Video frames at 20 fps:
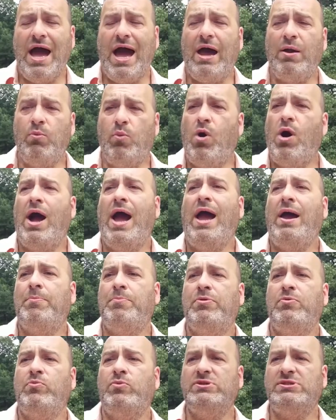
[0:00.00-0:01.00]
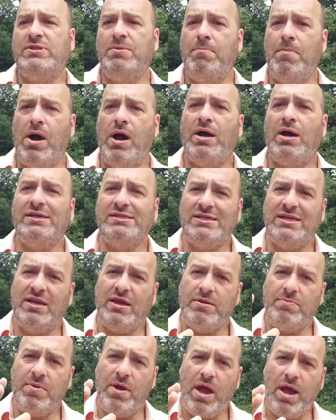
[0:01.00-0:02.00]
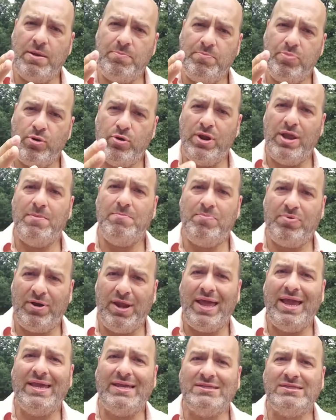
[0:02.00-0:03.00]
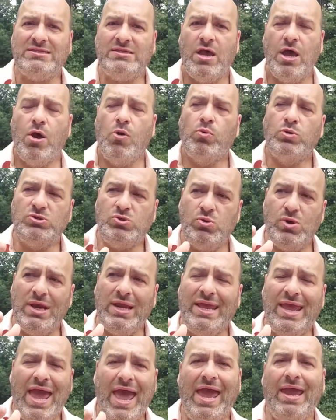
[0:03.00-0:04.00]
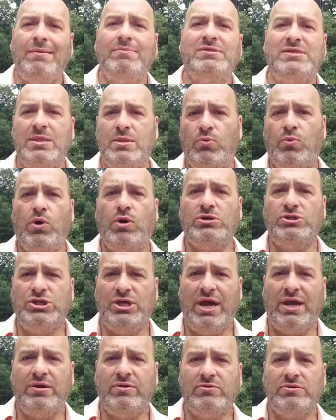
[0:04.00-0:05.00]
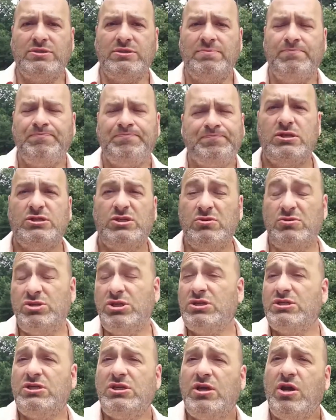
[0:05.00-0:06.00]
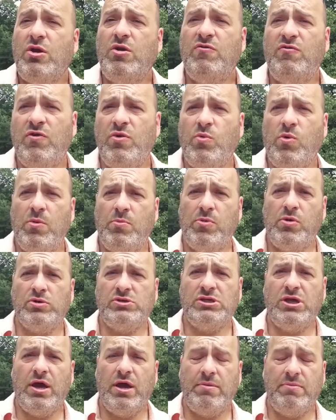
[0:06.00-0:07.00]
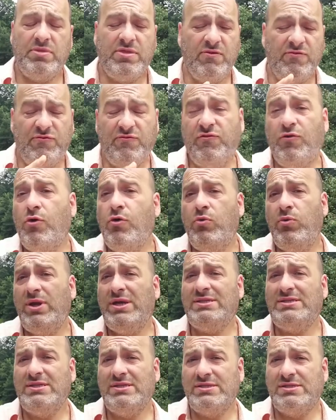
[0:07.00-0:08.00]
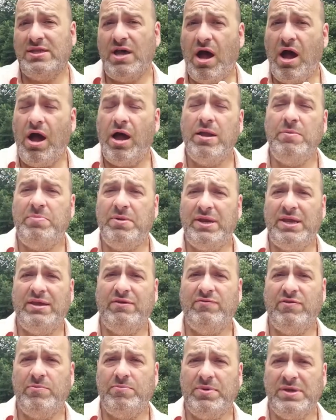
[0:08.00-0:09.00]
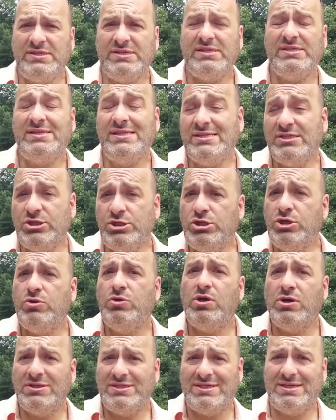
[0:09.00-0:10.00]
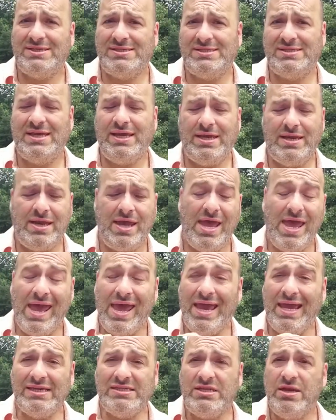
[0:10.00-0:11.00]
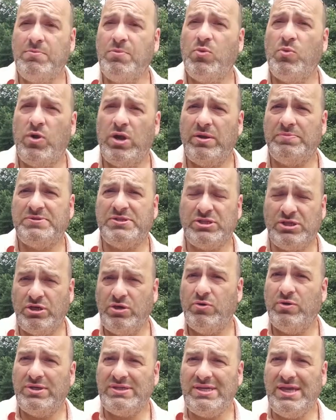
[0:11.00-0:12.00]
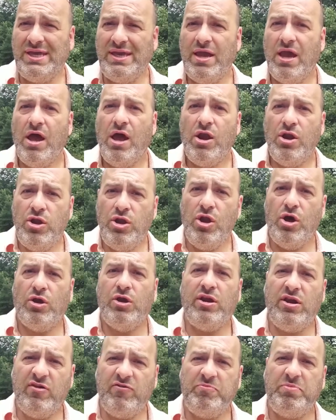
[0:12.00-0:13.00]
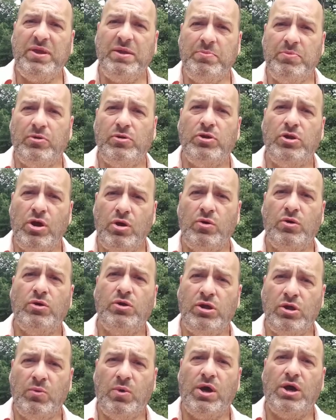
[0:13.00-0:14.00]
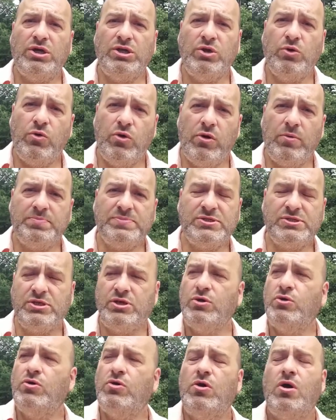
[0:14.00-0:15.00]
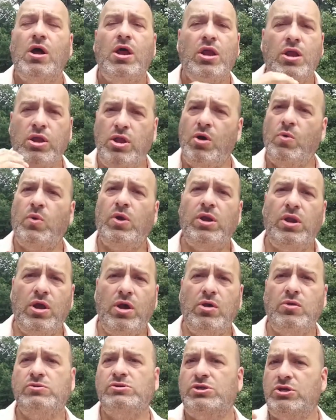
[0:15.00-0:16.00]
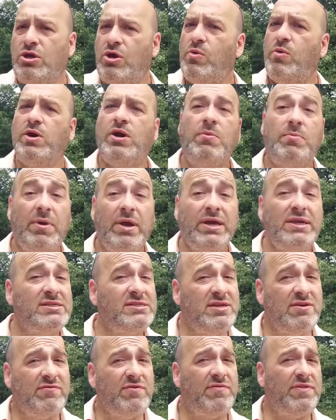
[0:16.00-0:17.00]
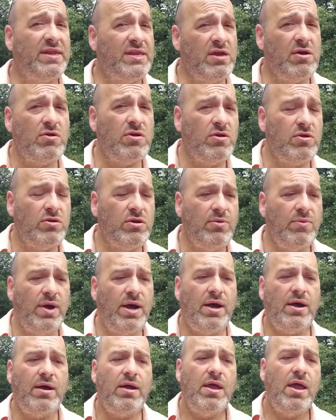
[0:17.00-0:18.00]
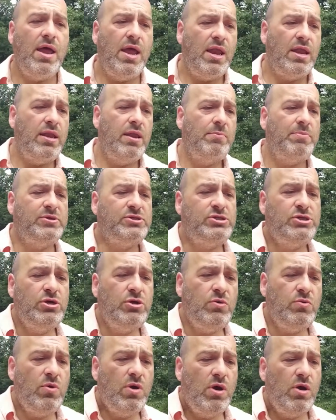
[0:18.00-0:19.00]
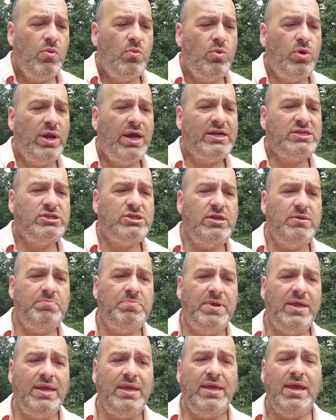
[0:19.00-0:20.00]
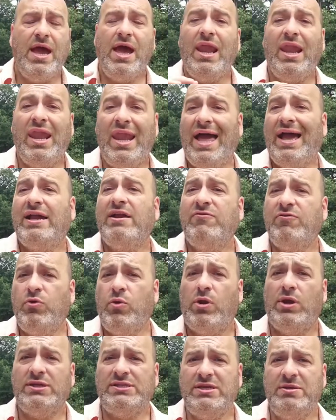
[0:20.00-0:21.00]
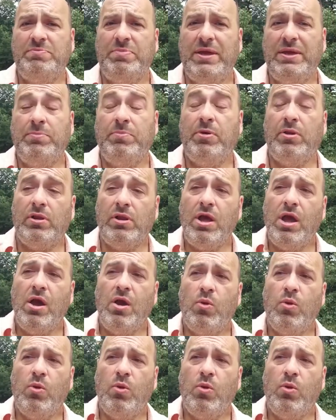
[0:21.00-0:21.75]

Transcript: And what happened was the marketing I, I, put in place was really aimed in the wrong channels. So just to go over it one more time, the four reasons that I believe that businesses do not succeed is number one, obscurity. Not enough people know who you are. You are obscure. No one knows. No one can buy your stuff if they don't know who you are. Number two, would actually be lack of quality people.